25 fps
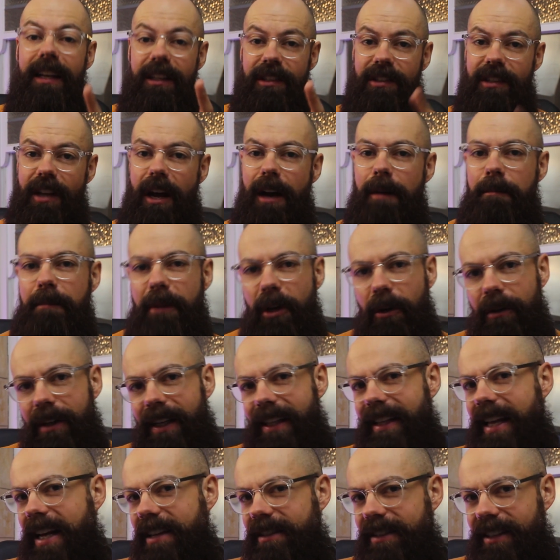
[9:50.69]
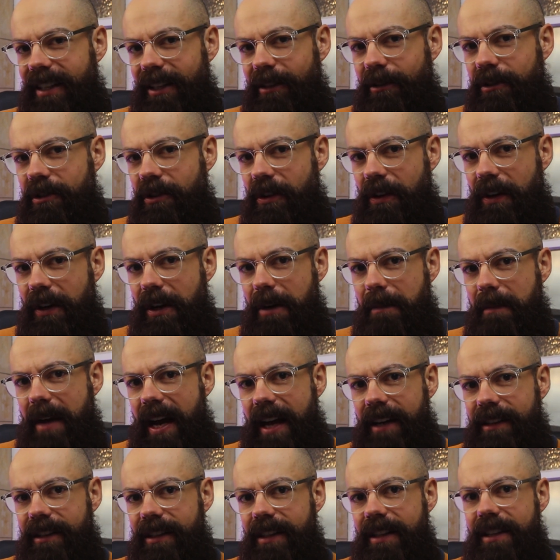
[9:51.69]
Start building that skill during your
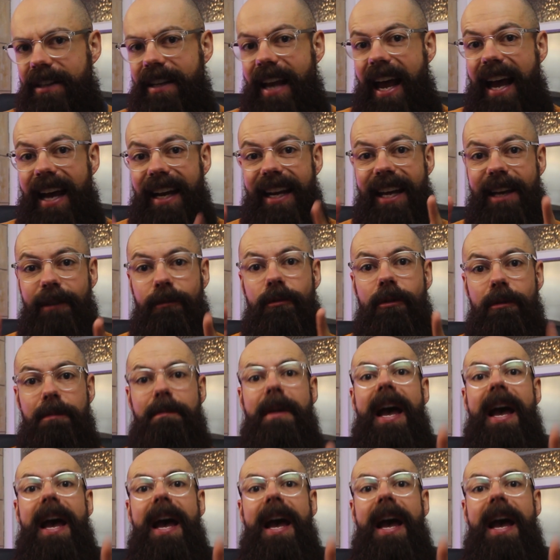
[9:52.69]
master's and it will